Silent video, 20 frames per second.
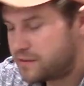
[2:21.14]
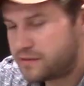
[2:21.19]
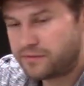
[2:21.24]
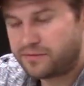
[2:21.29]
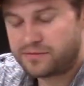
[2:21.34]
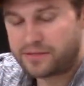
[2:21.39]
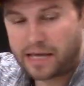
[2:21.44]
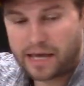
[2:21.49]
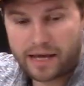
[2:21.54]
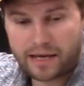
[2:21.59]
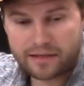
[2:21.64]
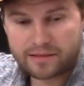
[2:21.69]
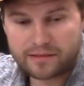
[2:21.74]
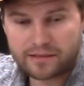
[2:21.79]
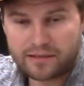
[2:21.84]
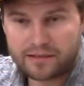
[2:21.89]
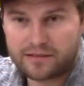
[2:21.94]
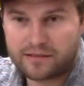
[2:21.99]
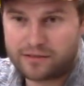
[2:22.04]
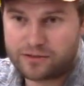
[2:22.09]
of
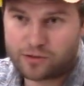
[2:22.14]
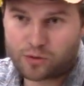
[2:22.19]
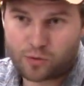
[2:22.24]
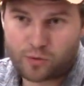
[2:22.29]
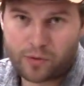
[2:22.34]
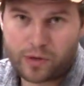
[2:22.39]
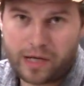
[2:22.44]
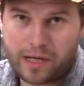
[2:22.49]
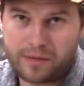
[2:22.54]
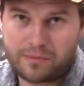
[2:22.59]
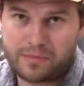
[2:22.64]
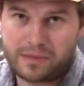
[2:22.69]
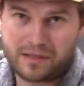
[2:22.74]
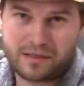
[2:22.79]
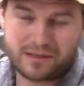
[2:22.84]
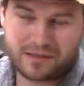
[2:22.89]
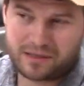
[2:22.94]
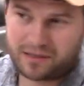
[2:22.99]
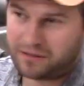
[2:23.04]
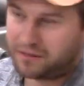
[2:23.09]
access is great
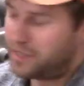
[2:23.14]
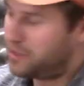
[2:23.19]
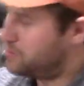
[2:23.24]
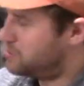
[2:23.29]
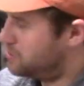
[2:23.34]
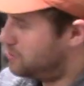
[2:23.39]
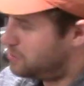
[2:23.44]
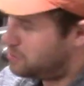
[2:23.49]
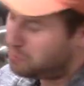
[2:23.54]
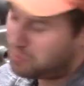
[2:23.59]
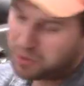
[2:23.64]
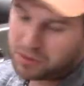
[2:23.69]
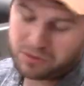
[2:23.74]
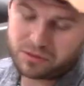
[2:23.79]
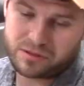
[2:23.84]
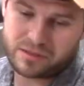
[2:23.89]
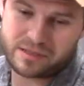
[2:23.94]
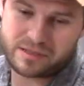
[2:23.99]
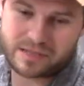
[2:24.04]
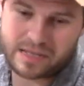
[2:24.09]
because it allows you to
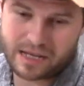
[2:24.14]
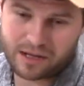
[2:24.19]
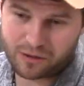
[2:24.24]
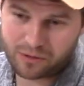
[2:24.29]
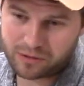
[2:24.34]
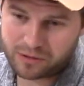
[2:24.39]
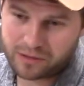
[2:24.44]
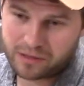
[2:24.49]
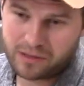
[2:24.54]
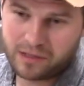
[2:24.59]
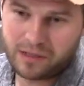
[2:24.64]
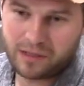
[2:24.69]
pull this out,